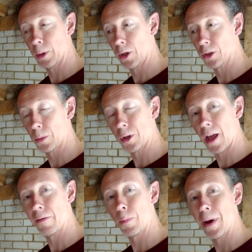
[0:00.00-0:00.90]
because I'm going
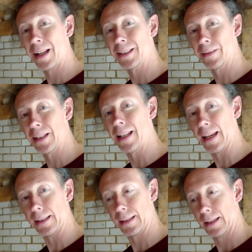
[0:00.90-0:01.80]
to have a passive
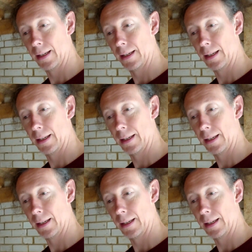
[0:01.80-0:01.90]
inlet.